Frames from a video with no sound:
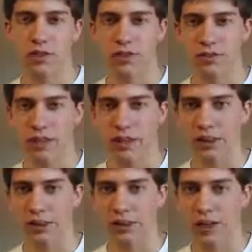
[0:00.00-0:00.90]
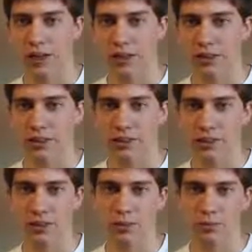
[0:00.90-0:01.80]
I'm glad there's not any
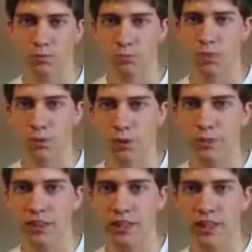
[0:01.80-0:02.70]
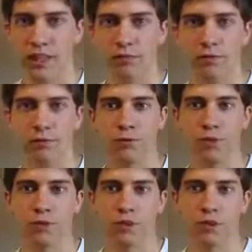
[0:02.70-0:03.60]
system performance hit
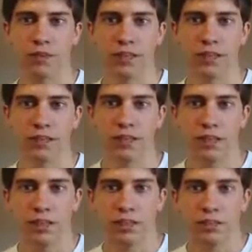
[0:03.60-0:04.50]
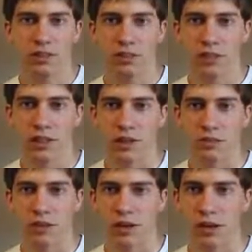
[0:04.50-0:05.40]
for Windows 8. It seems like
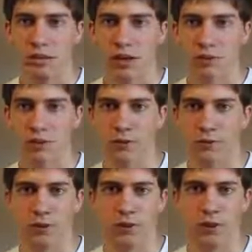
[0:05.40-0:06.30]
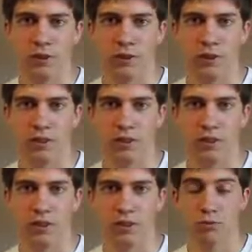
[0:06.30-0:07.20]
a lot of graphical features, maybe
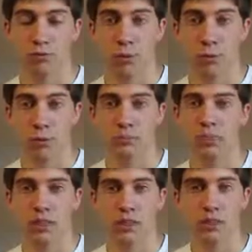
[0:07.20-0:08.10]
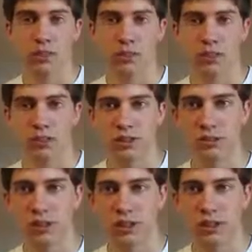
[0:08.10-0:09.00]
a performance increase in
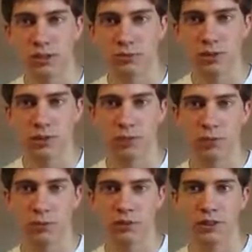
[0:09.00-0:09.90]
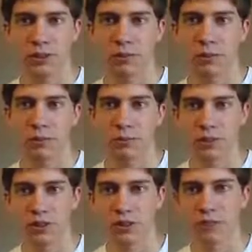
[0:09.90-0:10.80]
some areas for this operating system over
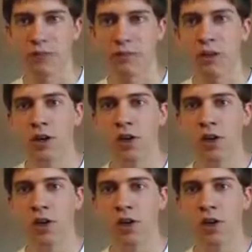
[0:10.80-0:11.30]
Windows 7.